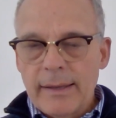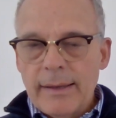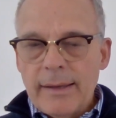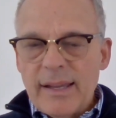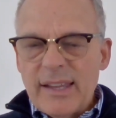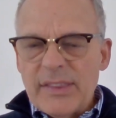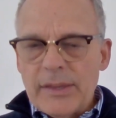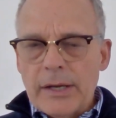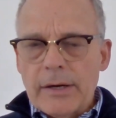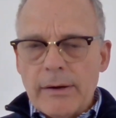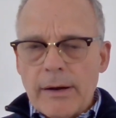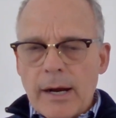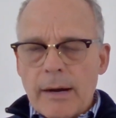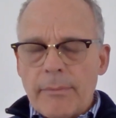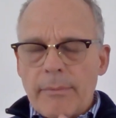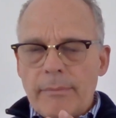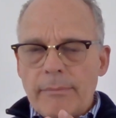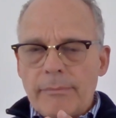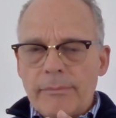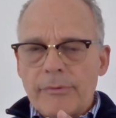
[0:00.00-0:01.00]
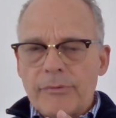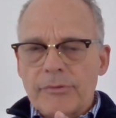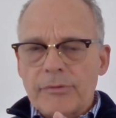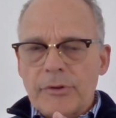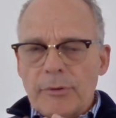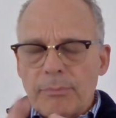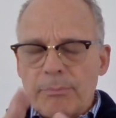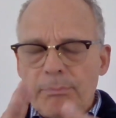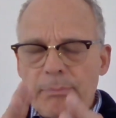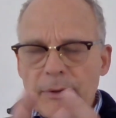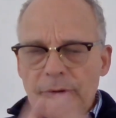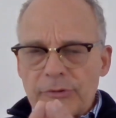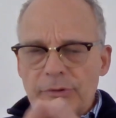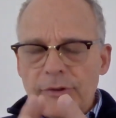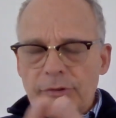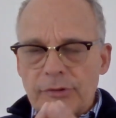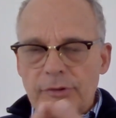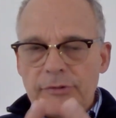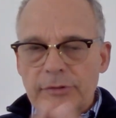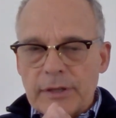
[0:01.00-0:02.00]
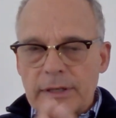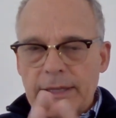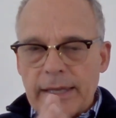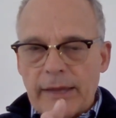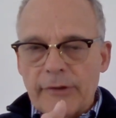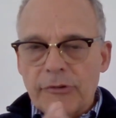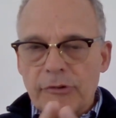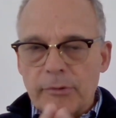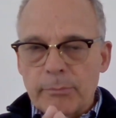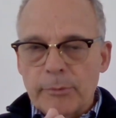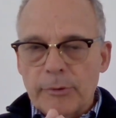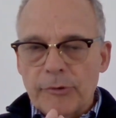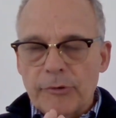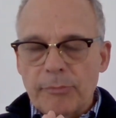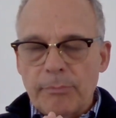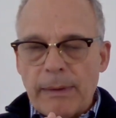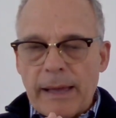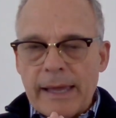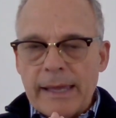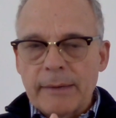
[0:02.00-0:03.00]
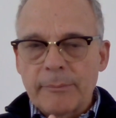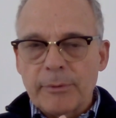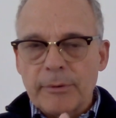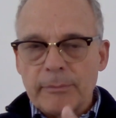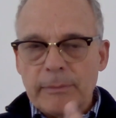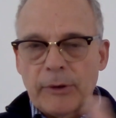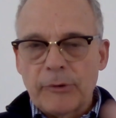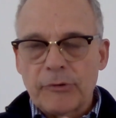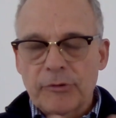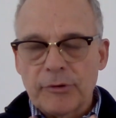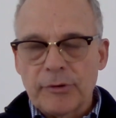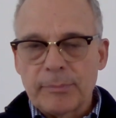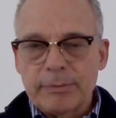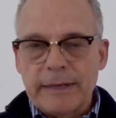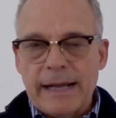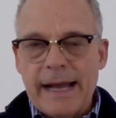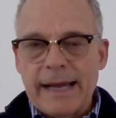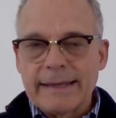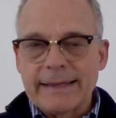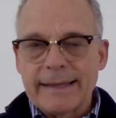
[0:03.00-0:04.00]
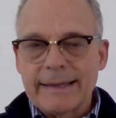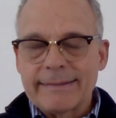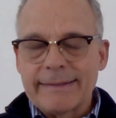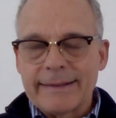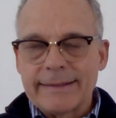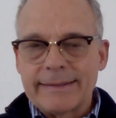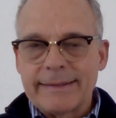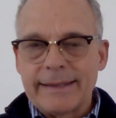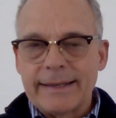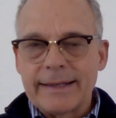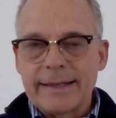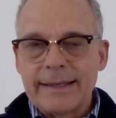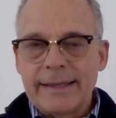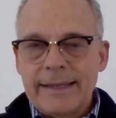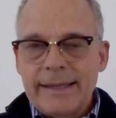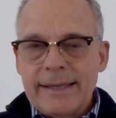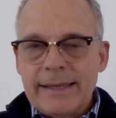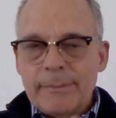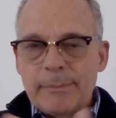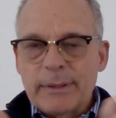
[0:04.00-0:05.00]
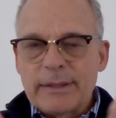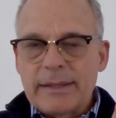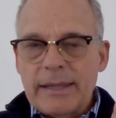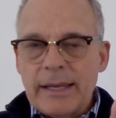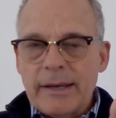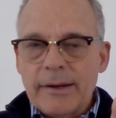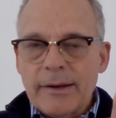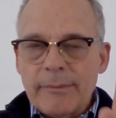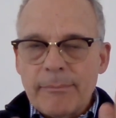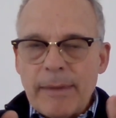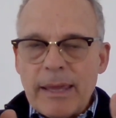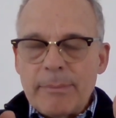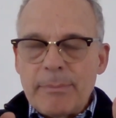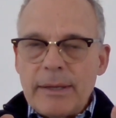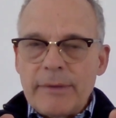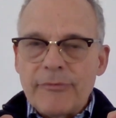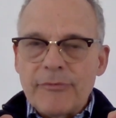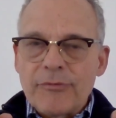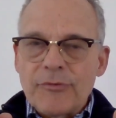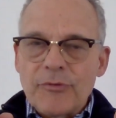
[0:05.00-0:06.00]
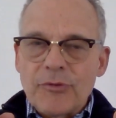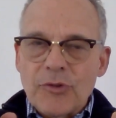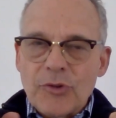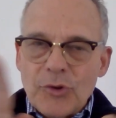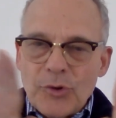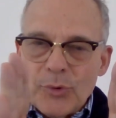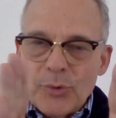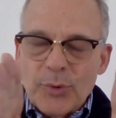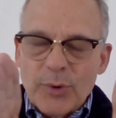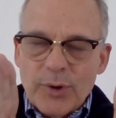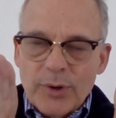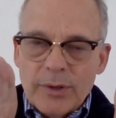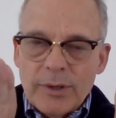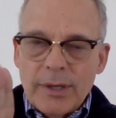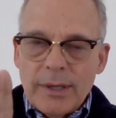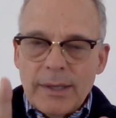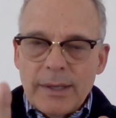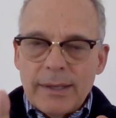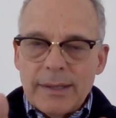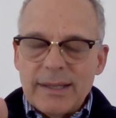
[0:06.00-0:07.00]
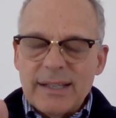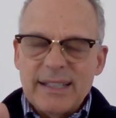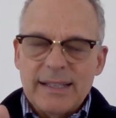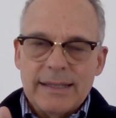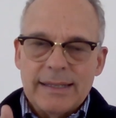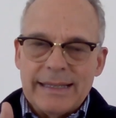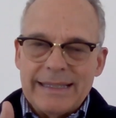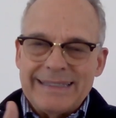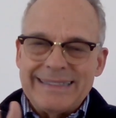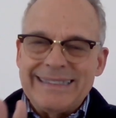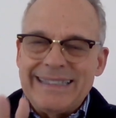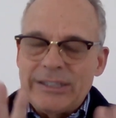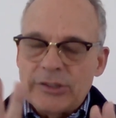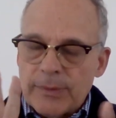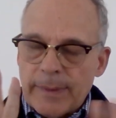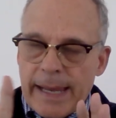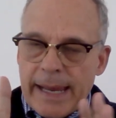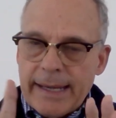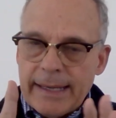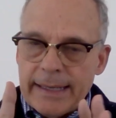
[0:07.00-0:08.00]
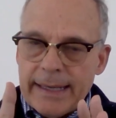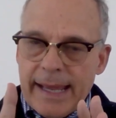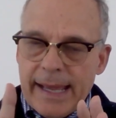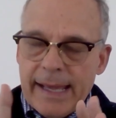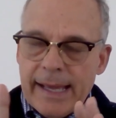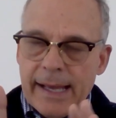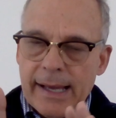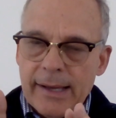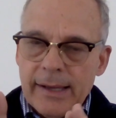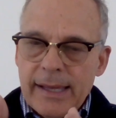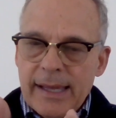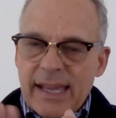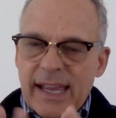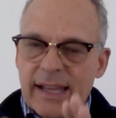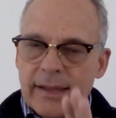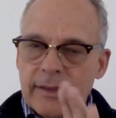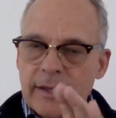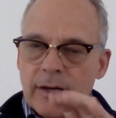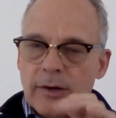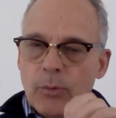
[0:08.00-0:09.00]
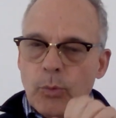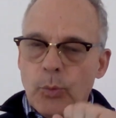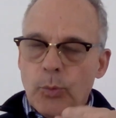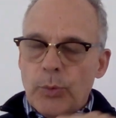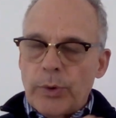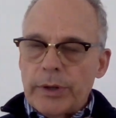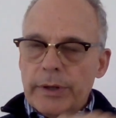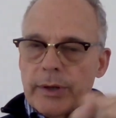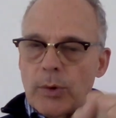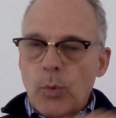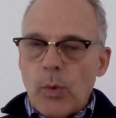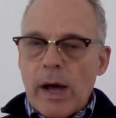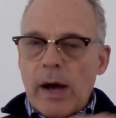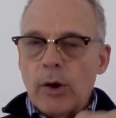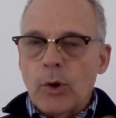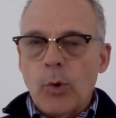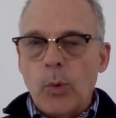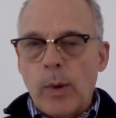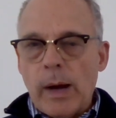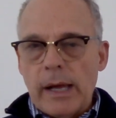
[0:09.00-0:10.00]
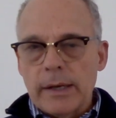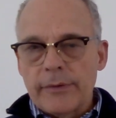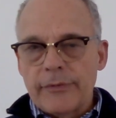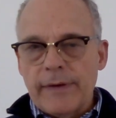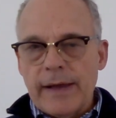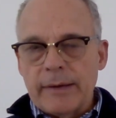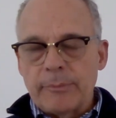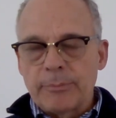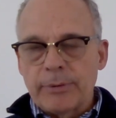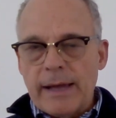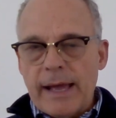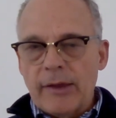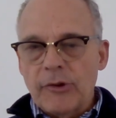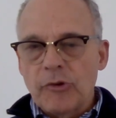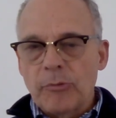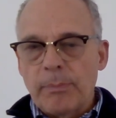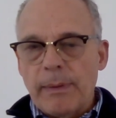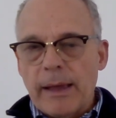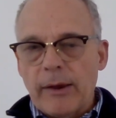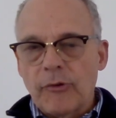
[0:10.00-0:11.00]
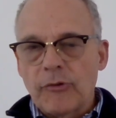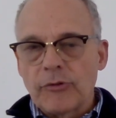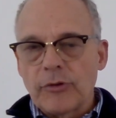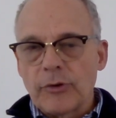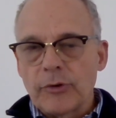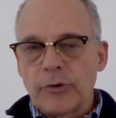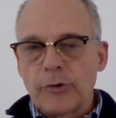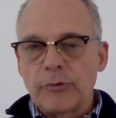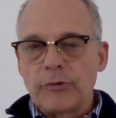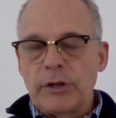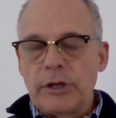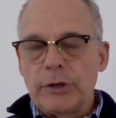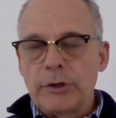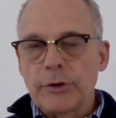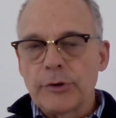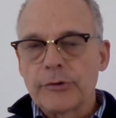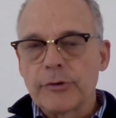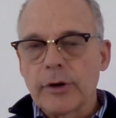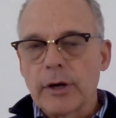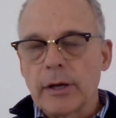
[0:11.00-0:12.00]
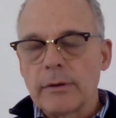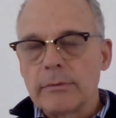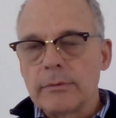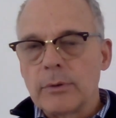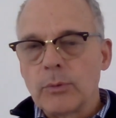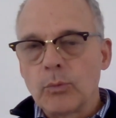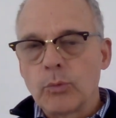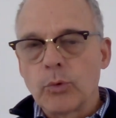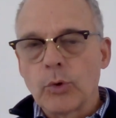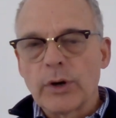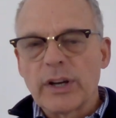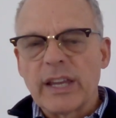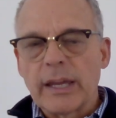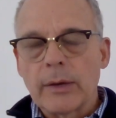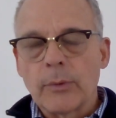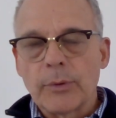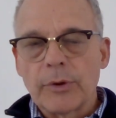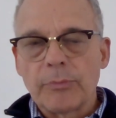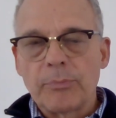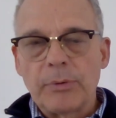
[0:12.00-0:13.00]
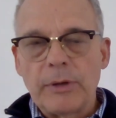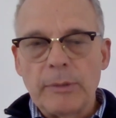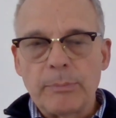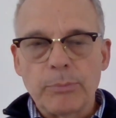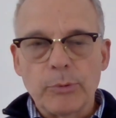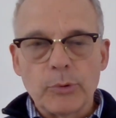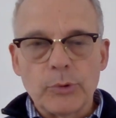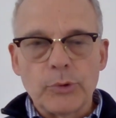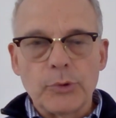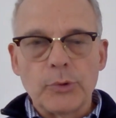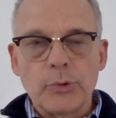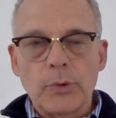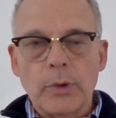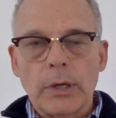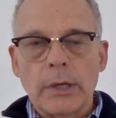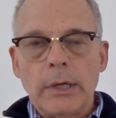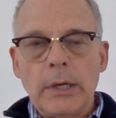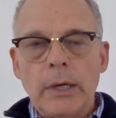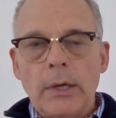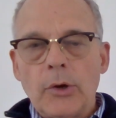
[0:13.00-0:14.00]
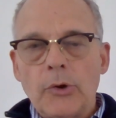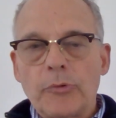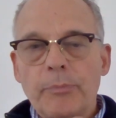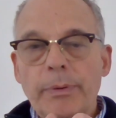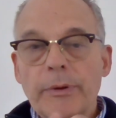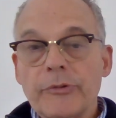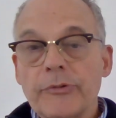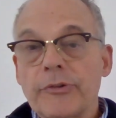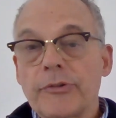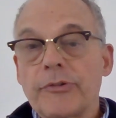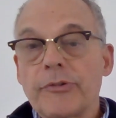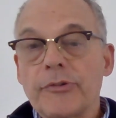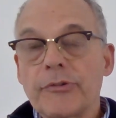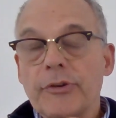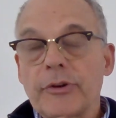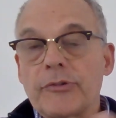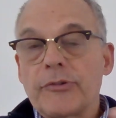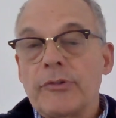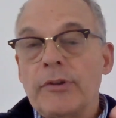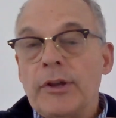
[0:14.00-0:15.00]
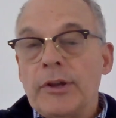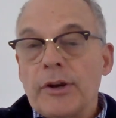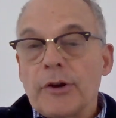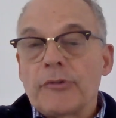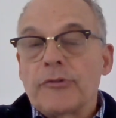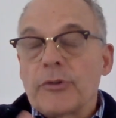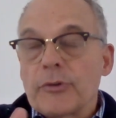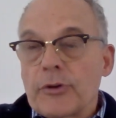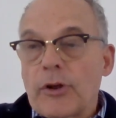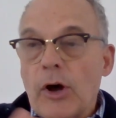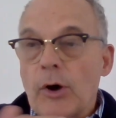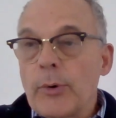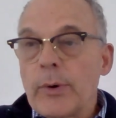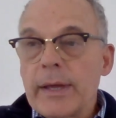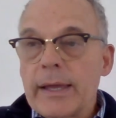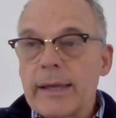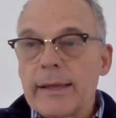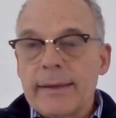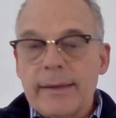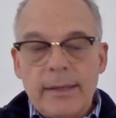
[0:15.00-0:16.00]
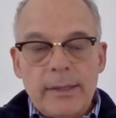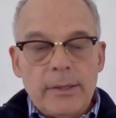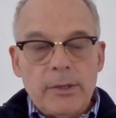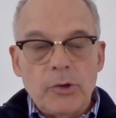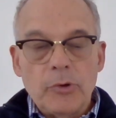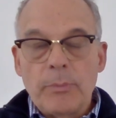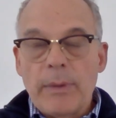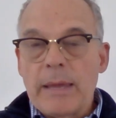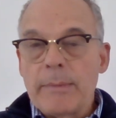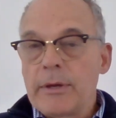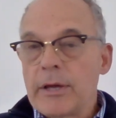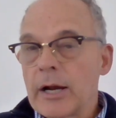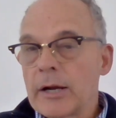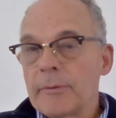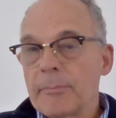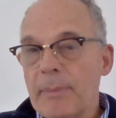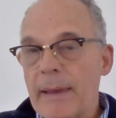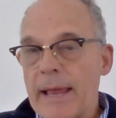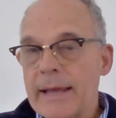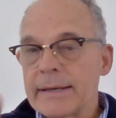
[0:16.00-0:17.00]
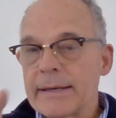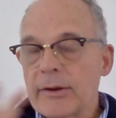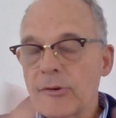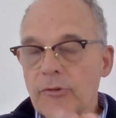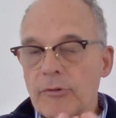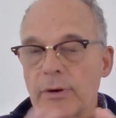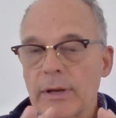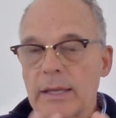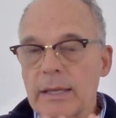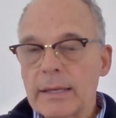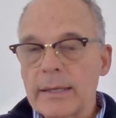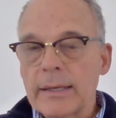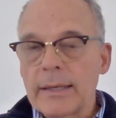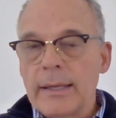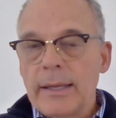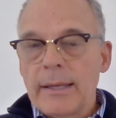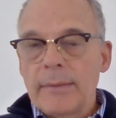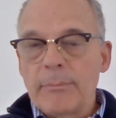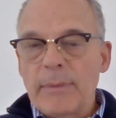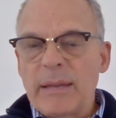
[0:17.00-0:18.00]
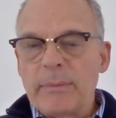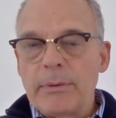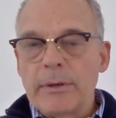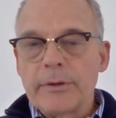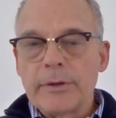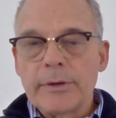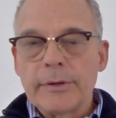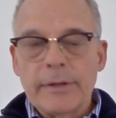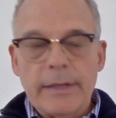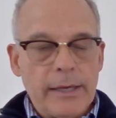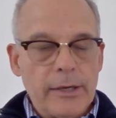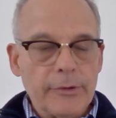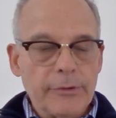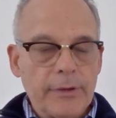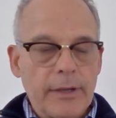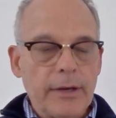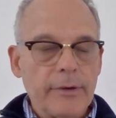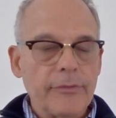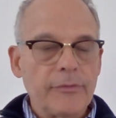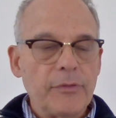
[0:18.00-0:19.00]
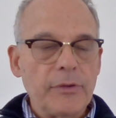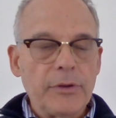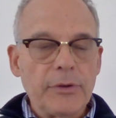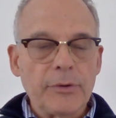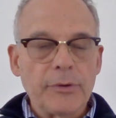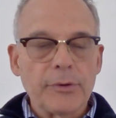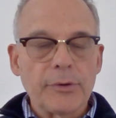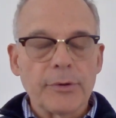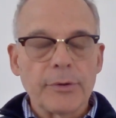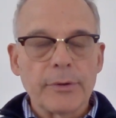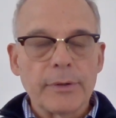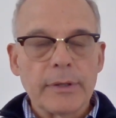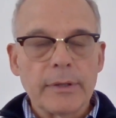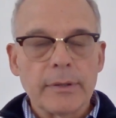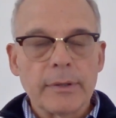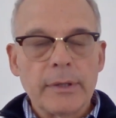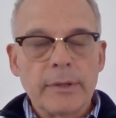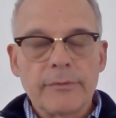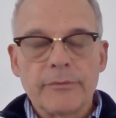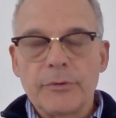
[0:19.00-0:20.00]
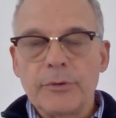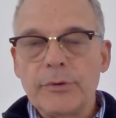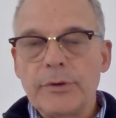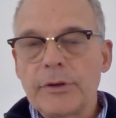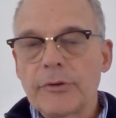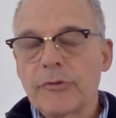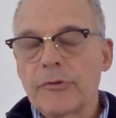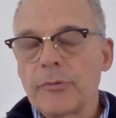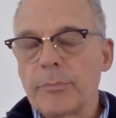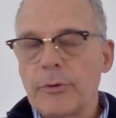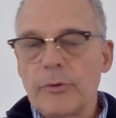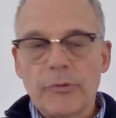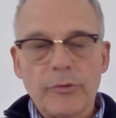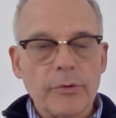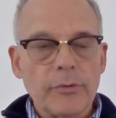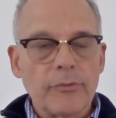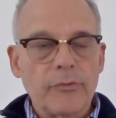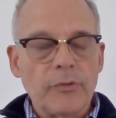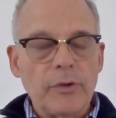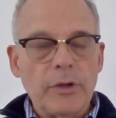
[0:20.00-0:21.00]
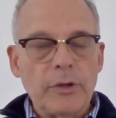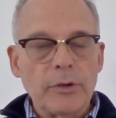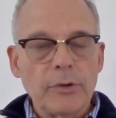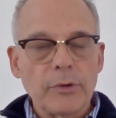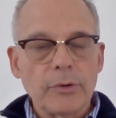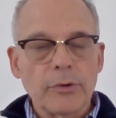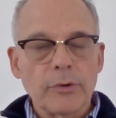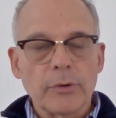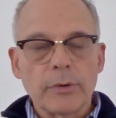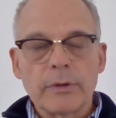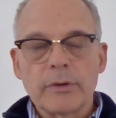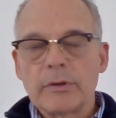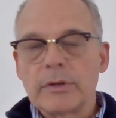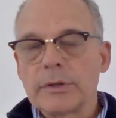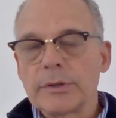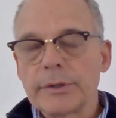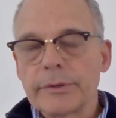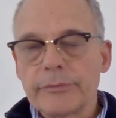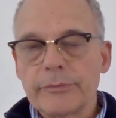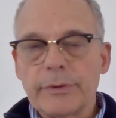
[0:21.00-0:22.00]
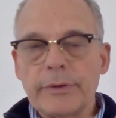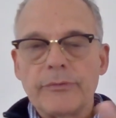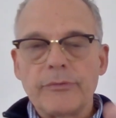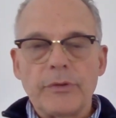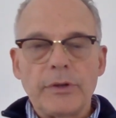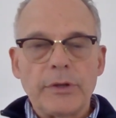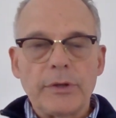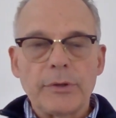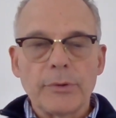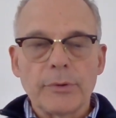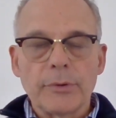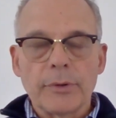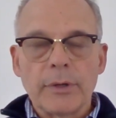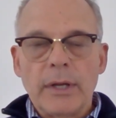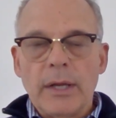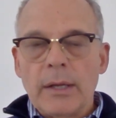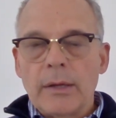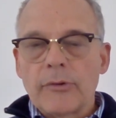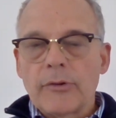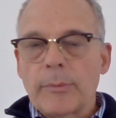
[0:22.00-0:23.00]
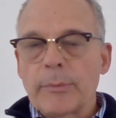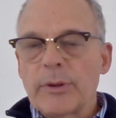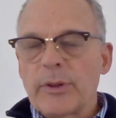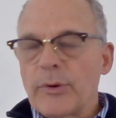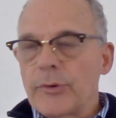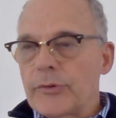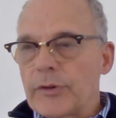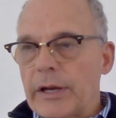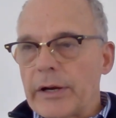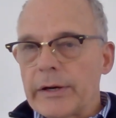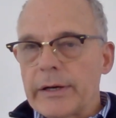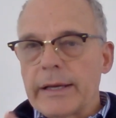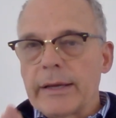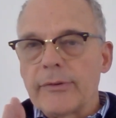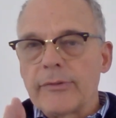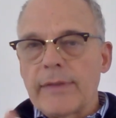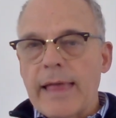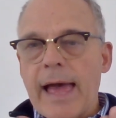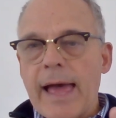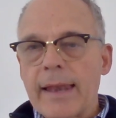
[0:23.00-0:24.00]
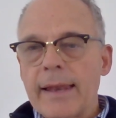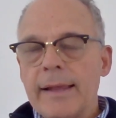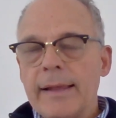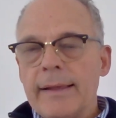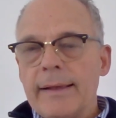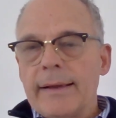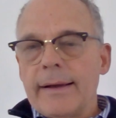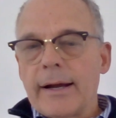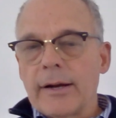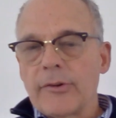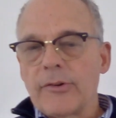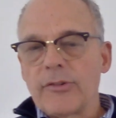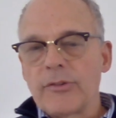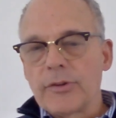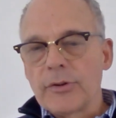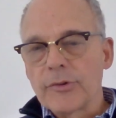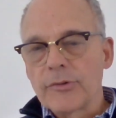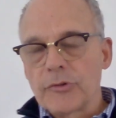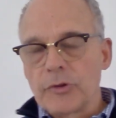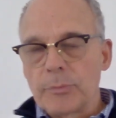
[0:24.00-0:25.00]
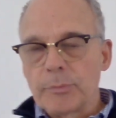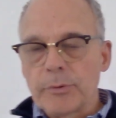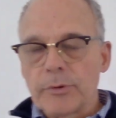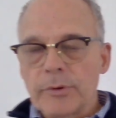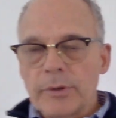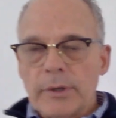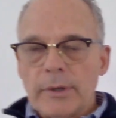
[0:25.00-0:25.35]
There are still businesses and customers buying promotional products, aren't there? But there may be fewer, at least right now, and they're really well-qualified prospects. So your dealers are working with people whose businesses are still going, who maybe aren't panic-stricken. Maybe they're in the healthcare field or in the food distribution field or in the delivery field or some of those areas that are still super